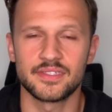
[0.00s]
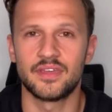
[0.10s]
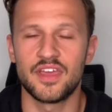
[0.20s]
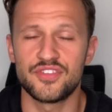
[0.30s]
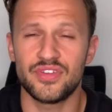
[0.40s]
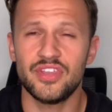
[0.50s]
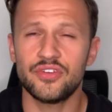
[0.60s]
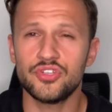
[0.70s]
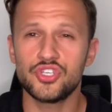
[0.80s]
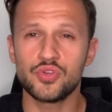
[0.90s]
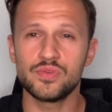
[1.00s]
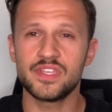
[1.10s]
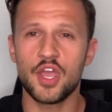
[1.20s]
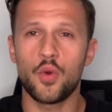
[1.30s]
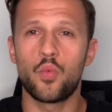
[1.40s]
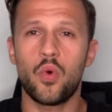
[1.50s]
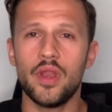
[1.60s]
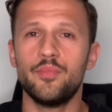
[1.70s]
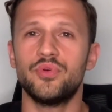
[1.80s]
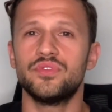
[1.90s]
So you can choose
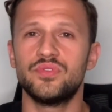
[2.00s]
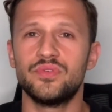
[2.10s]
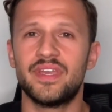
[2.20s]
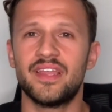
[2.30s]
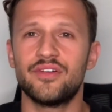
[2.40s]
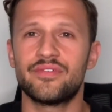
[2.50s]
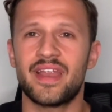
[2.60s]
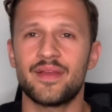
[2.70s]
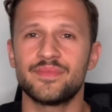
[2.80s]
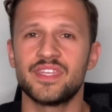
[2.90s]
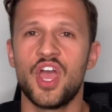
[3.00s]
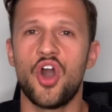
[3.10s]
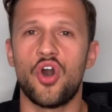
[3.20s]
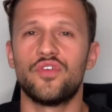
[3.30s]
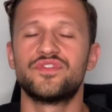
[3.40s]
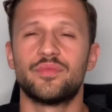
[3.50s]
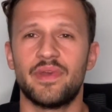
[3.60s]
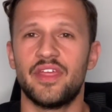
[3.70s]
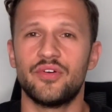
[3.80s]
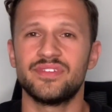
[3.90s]
1.2 kilograms of
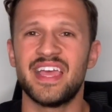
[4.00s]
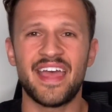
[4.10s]
tomatoes.